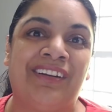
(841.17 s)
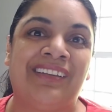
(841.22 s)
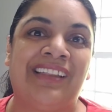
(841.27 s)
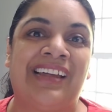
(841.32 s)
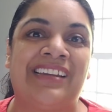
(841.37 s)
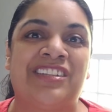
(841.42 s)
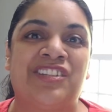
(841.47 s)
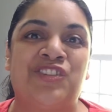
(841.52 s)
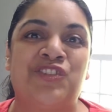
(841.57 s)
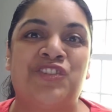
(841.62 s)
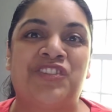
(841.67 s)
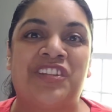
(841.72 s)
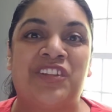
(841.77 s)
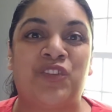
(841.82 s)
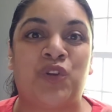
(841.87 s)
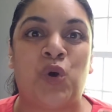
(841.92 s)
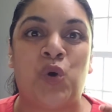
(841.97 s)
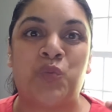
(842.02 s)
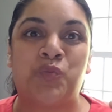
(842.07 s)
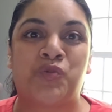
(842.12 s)
that's used in
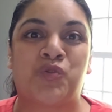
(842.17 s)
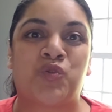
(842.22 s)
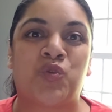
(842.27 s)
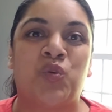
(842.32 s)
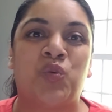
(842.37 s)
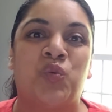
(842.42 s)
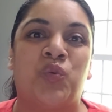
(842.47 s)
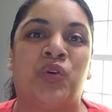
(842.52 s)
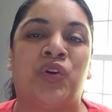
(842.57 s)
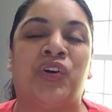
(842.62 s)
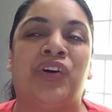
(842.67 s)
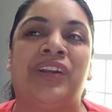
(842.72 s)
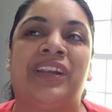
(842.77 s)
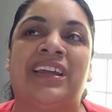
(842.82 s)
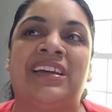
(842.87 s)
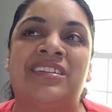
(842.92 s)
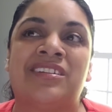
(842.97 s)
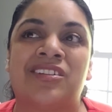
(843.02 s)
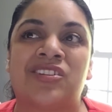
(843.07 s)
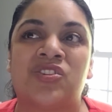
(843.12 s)
the homeschool world,
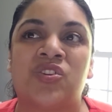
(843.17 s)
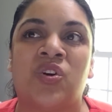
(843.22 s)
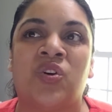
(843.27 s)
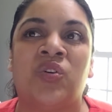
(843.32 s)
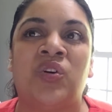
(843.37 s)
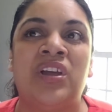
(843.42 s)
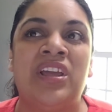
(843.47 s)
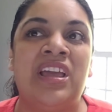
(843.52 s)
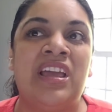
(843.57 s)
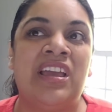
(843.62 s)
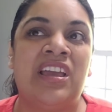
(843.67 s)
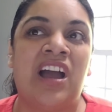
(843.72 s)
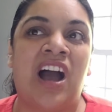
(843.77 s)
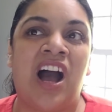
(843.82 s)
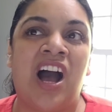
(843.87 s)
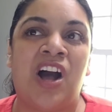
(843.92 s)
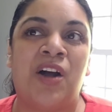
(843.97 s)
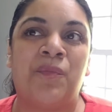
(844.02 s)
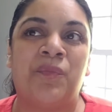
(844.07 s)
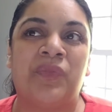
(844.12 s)
and so
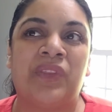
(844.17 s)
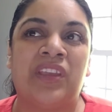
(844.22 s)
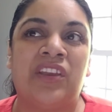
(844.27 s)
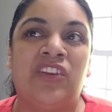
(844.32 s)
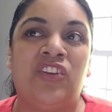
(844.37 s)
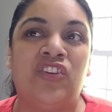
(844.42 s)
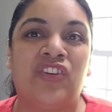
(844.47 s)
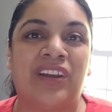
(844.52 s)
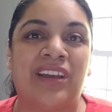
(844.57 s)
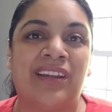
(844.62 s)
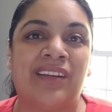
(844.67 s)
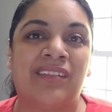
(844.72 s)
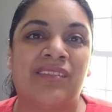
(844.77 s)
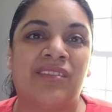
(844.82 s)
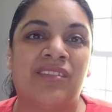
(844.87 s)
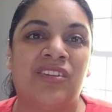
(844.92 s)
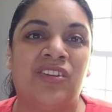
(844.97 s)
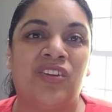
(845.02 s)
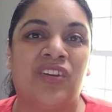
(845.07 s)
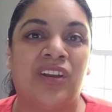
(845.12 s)
you
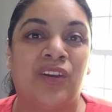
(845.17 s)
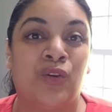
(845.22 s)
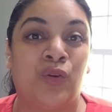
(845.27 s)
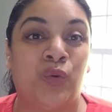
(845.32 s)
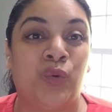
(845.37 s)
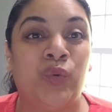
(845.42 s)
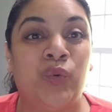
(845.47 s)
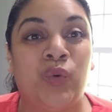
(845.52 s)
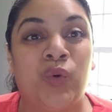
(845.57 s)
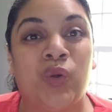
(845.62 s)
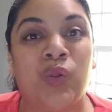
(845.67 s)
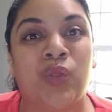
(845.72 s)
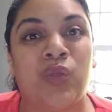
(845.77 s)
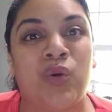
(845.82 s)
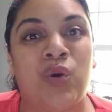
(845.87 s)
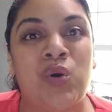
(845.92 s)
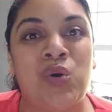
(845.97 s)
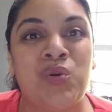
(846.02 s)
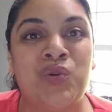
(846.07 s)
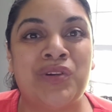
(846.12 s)
can Google
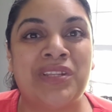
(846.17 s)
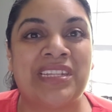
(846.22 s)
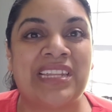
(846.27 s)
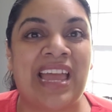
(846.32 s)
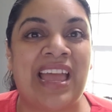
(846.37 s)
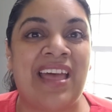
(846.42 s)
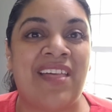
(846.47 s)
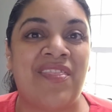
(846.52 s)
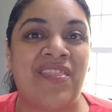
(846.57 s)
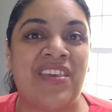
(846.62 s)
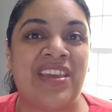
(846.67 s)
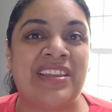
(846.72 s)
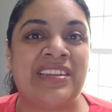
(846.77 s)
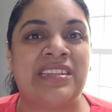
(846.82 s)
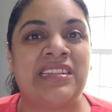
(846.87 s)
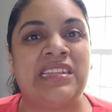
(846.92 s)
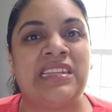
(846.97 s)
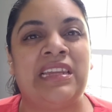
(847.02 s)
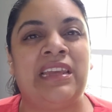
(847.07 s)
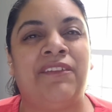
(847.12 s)
those and then
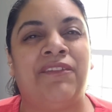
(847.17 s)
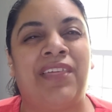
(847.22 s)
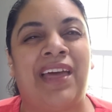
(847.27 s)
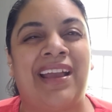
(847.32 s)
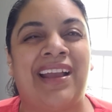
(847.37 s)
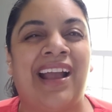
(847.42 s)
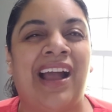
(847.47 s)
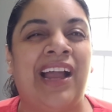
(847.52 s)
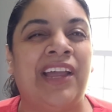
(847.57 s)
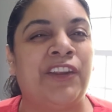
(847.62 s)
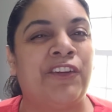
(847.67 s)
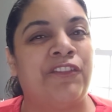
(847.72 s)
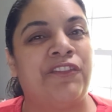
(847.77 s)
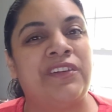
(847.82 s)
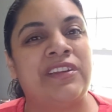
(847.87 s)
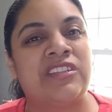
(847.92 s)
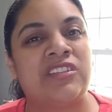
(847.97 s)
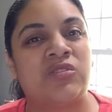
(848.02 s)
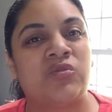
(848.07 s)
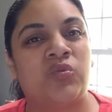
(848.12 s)
see if that kind of
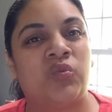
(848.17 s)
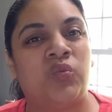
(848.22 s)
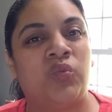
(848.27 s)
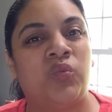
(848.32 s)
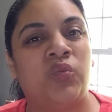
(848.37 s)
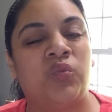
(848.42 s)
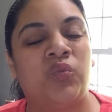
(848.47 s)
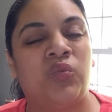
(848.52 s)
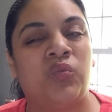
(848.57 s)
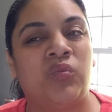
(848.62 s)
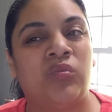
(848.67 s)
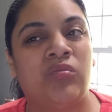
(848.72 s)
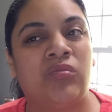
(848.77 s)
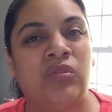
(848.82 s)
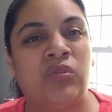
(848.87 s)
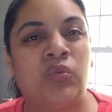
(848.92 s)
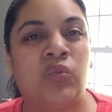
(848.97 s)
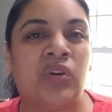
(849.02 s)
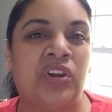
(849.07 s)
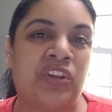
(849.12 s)
fits
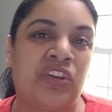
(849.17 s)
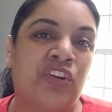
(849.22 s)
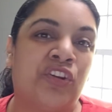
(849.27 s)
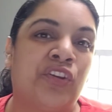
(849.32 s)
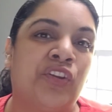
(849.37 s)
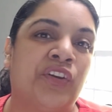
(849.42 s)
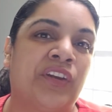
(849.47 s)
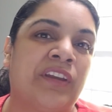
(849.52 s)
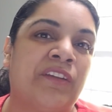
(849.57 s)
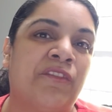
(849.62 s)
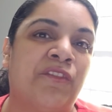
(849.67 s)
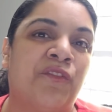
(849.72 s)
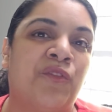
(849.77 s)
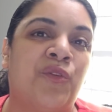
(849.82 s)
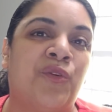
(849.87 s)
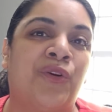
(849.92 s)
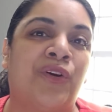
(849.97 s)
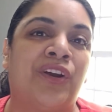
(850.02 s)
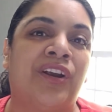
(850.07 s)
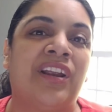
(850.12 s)
what you're looking
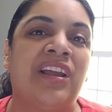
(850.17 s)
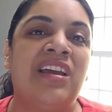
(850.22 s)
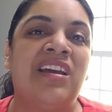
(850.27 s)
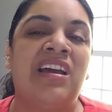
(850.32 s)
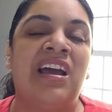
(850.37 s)
for